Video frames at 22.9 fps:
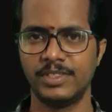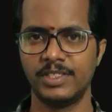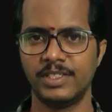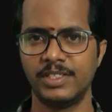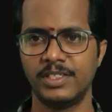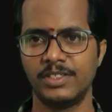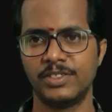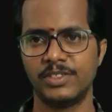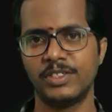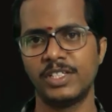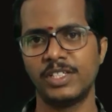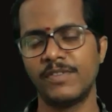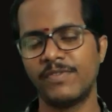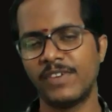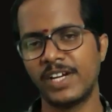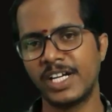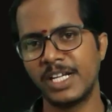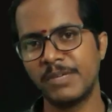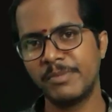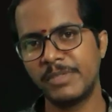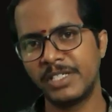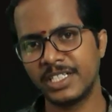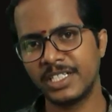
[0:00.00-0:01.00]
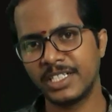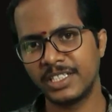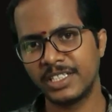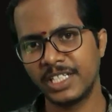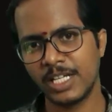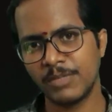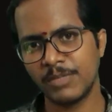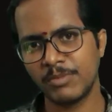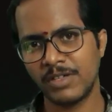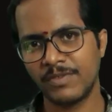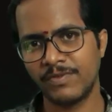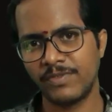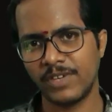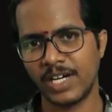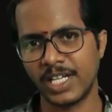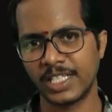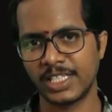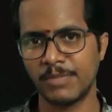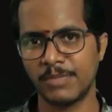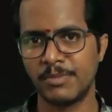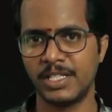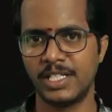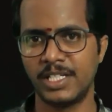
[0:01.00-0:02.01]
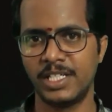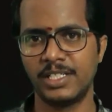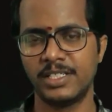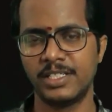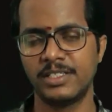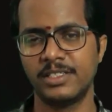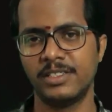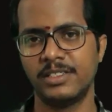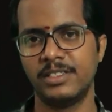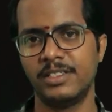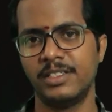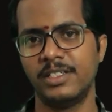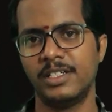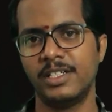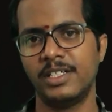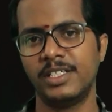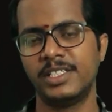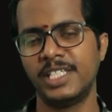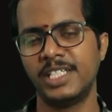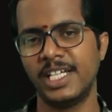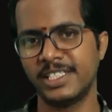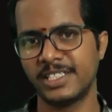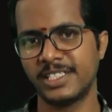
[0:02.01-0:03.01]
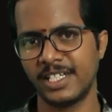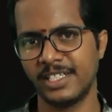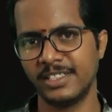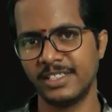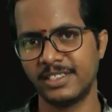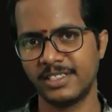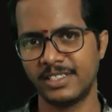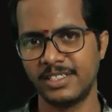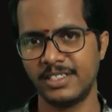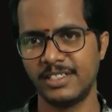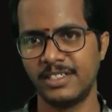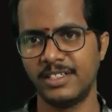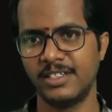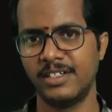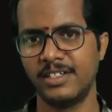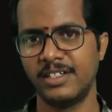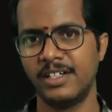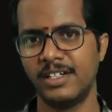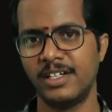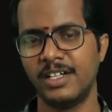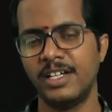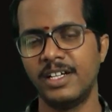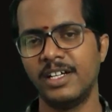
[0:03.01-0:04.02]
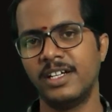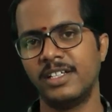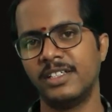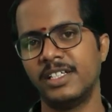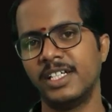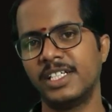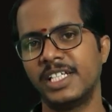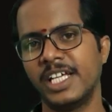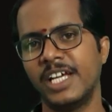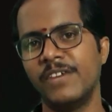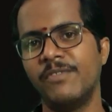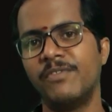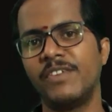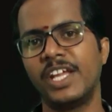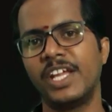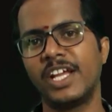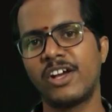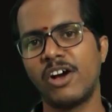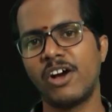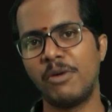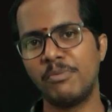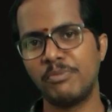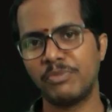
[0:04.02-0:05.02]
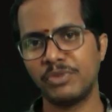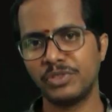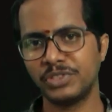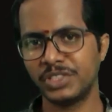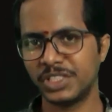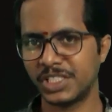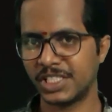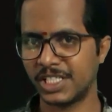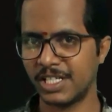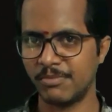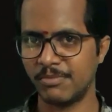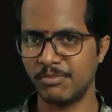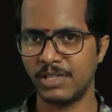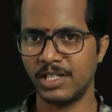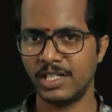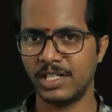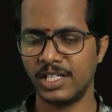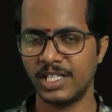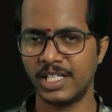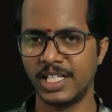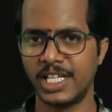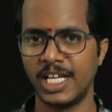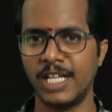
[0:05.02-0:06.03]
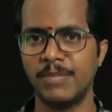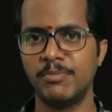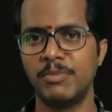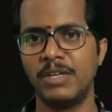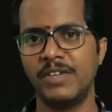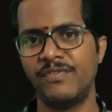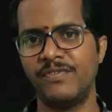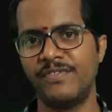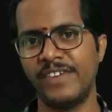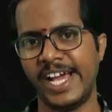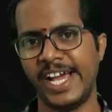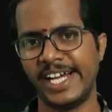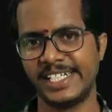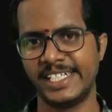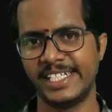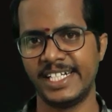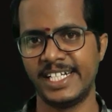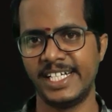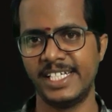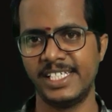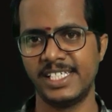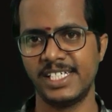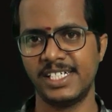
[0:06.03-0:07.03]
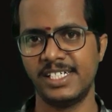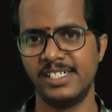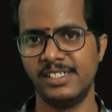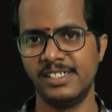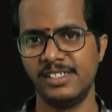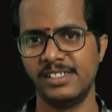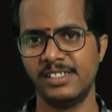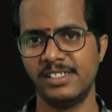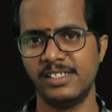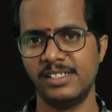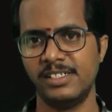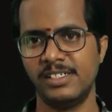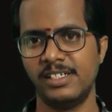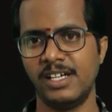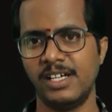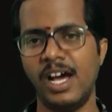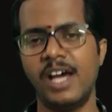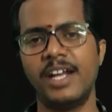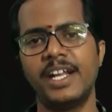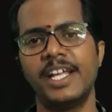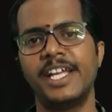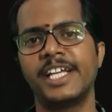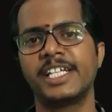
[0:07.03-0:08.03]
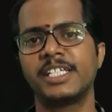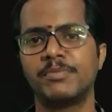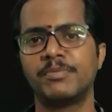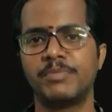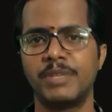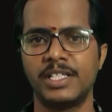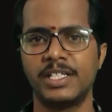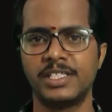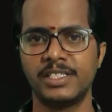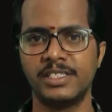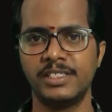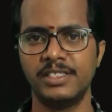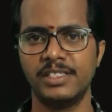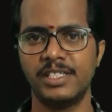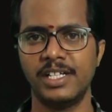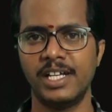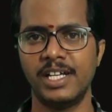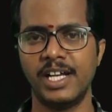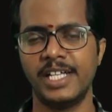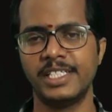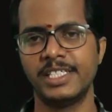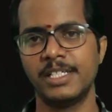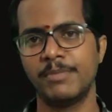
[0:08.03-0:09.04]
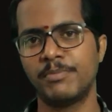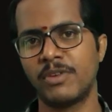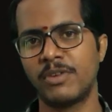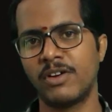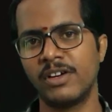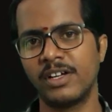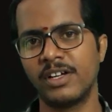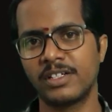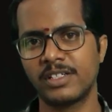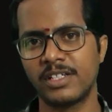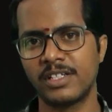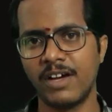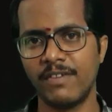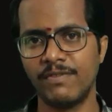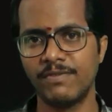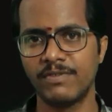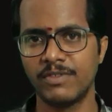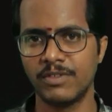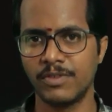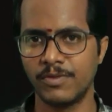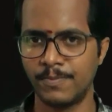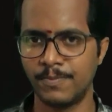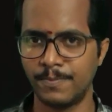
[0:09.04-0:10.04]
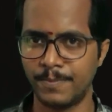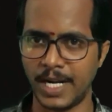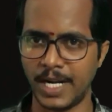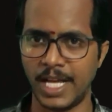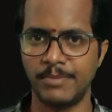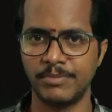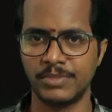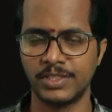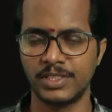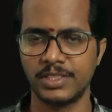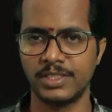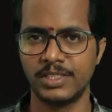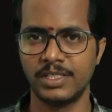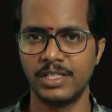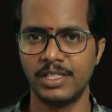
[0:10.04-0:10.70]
So the fundamental theorem of arithmetic says us that every composite number can be factorized or expressed as a product of primes,